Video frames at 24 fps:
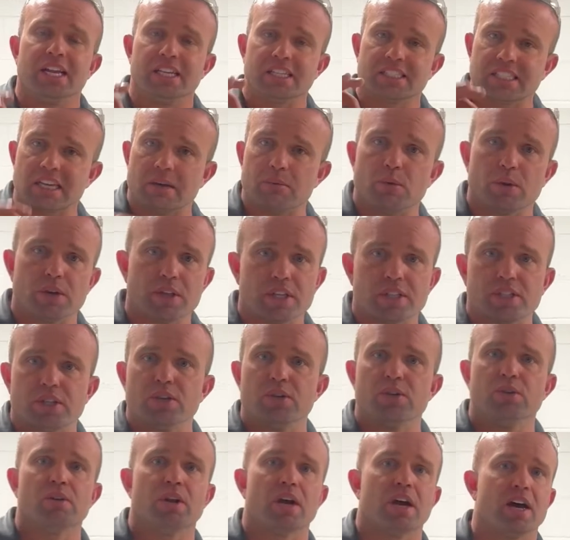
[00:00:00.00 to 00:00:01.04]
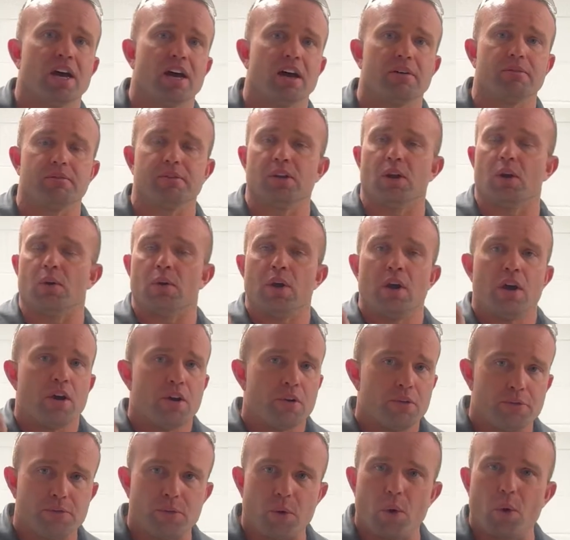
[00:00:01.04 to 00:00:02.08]
in somewhere to the tune of
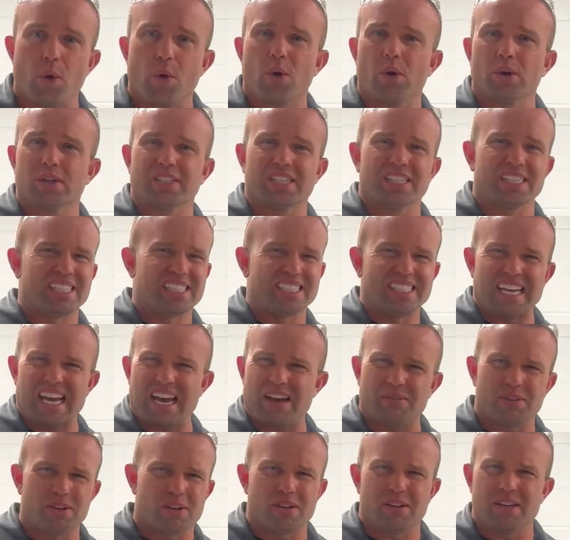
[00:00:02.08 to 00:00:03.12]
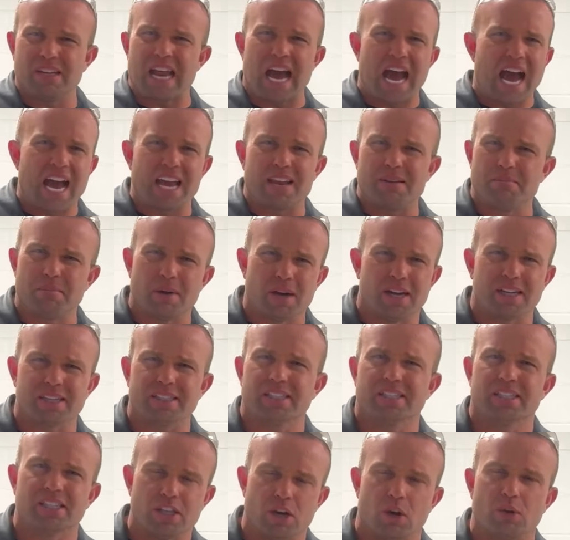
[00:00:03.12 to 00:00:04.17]
4 to 7, 9
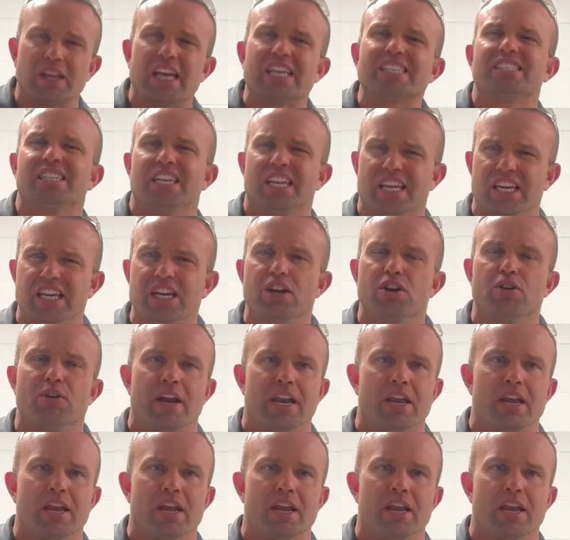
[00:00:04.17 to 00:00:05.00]
months, less than a year